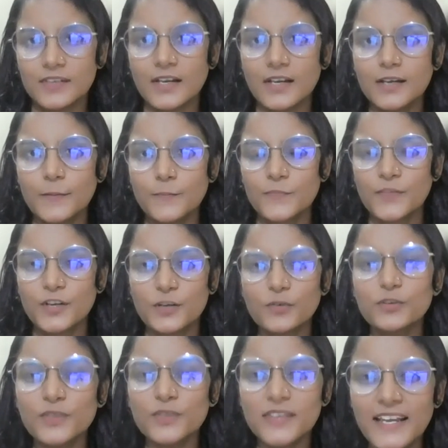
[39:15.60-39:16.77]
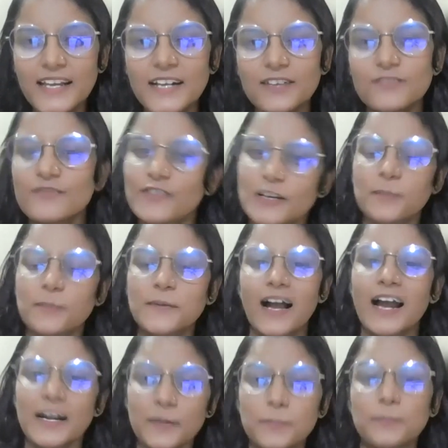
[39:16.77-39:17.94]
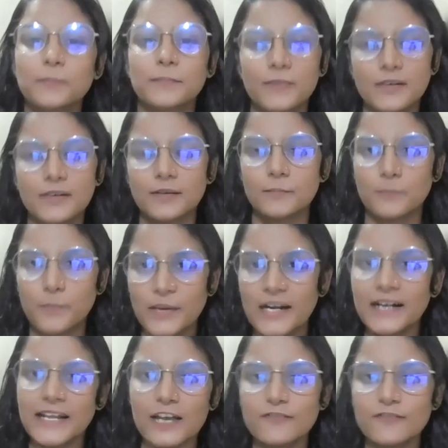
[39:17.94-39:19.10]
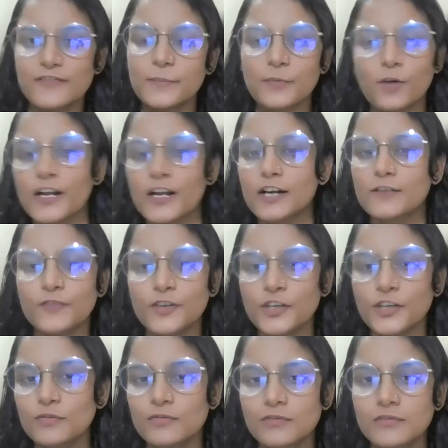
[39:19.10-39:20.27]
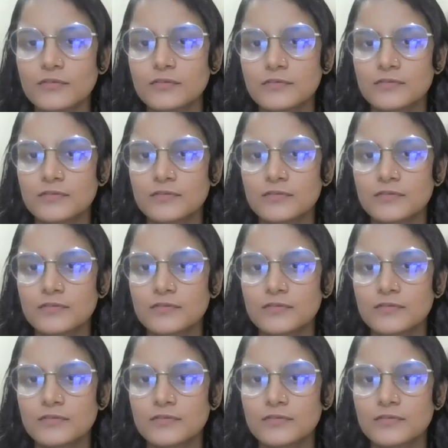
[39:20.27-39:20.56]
Yeah. Do you think Flipkart build every product for you?